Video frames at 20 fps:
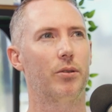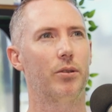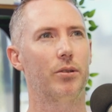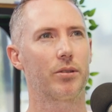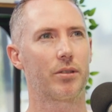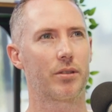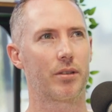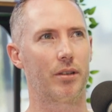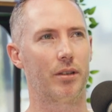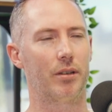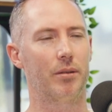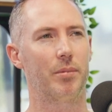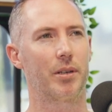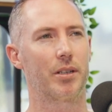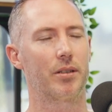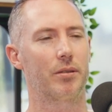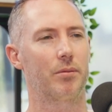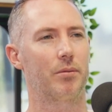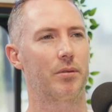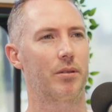Also,
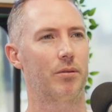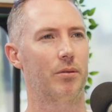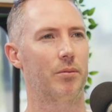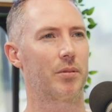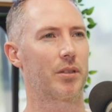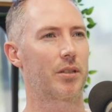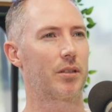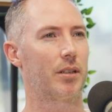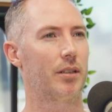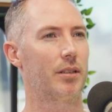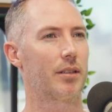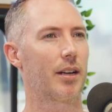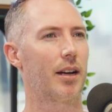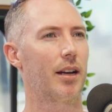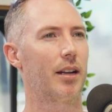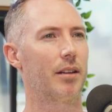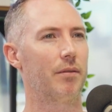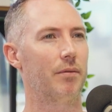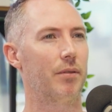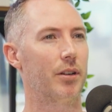because it was almost
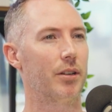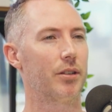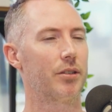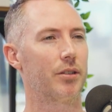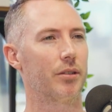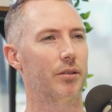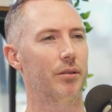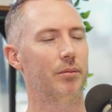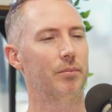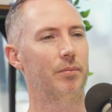entirely virtual,